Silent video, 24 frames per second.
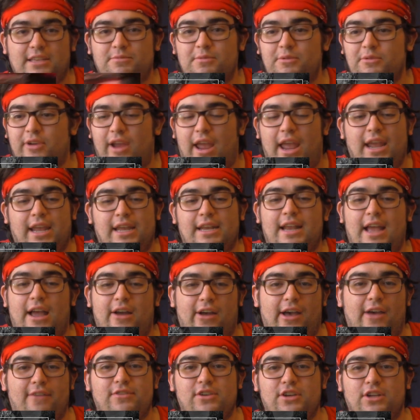We were hanging out,
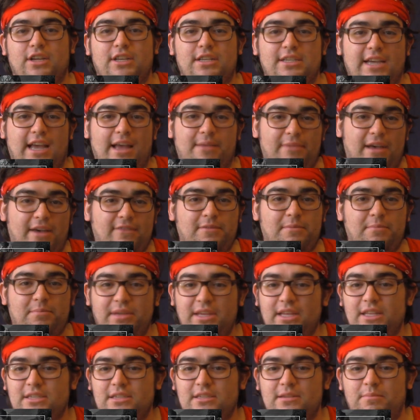having a good time, having
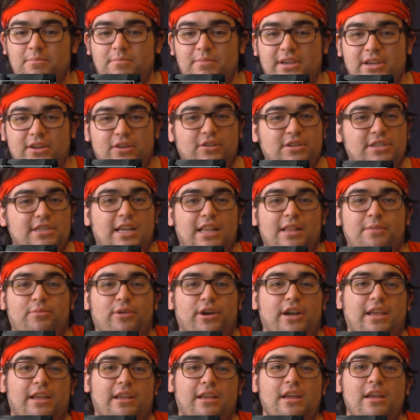pizza and beer,
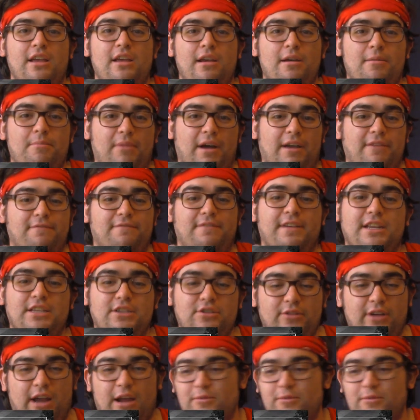celebrating my victory.